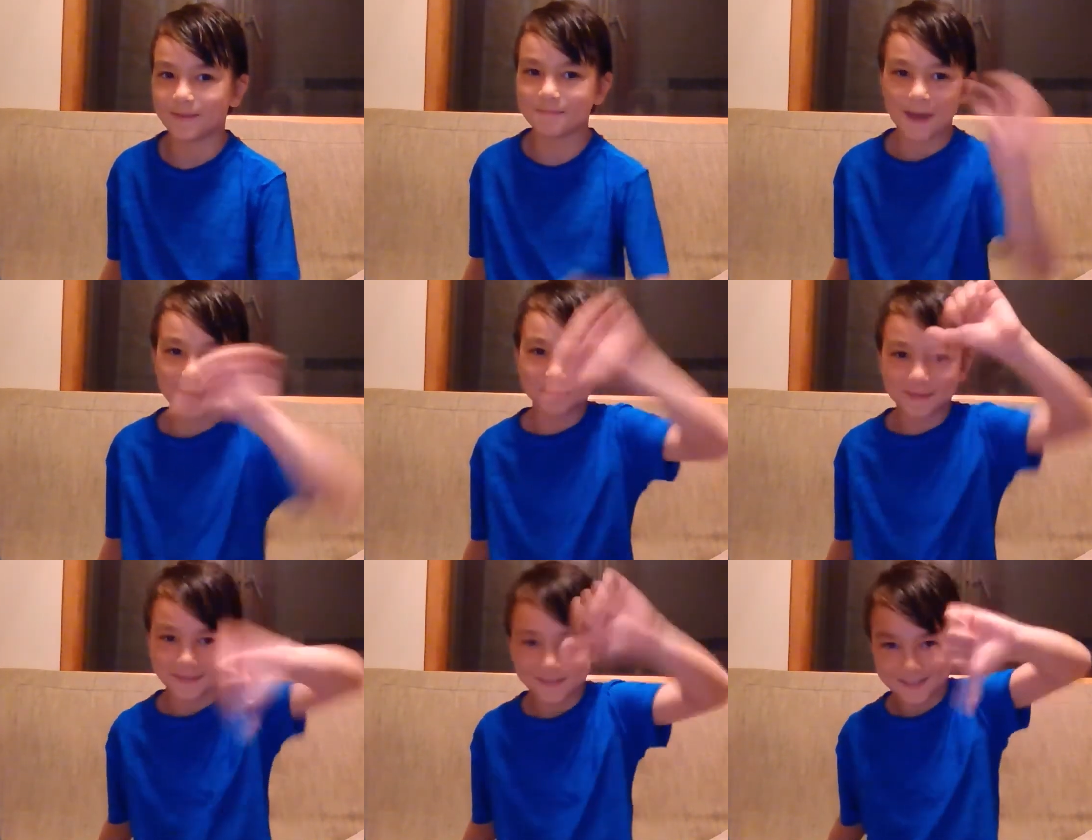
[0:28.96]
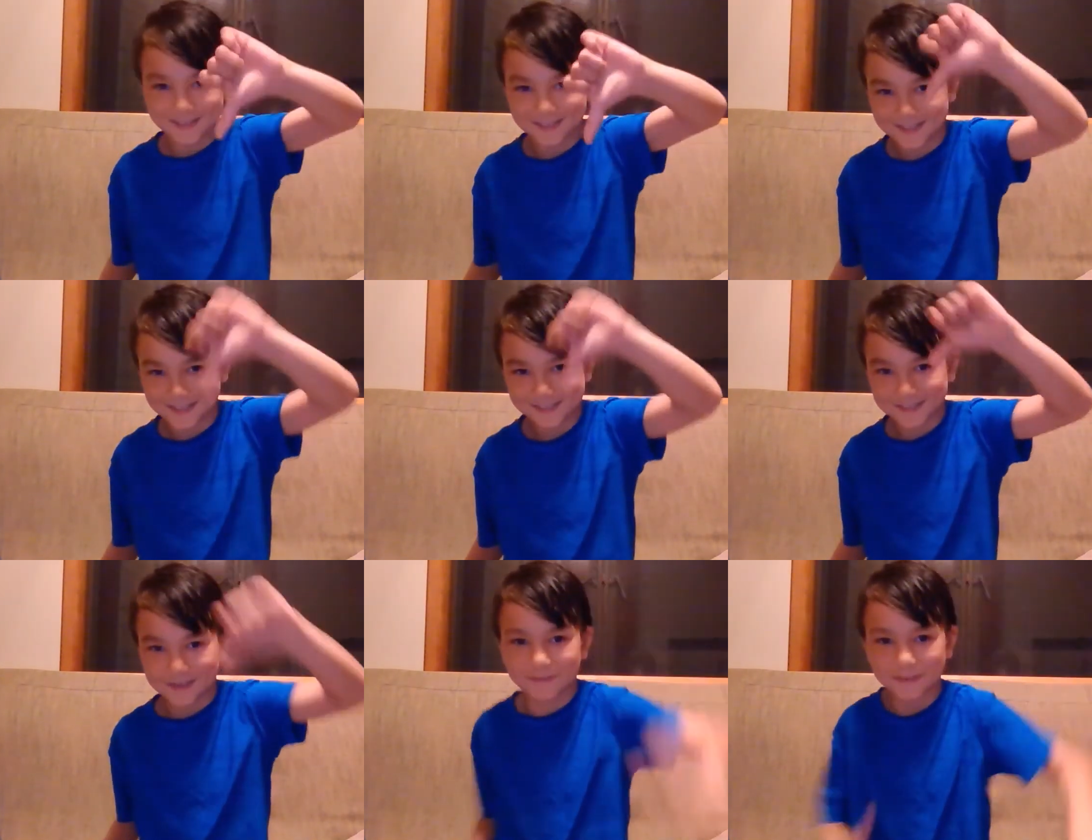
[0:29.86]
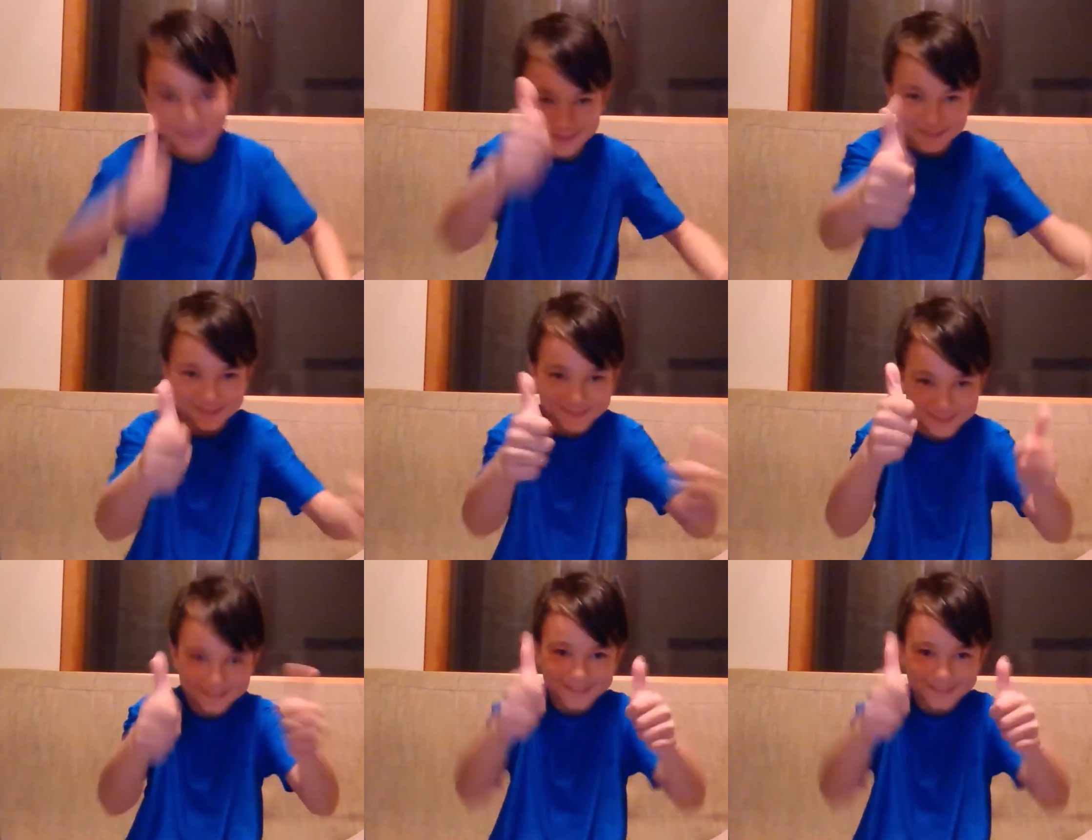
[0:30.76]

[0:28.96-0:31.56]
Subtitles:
bad buttons like this. I want this.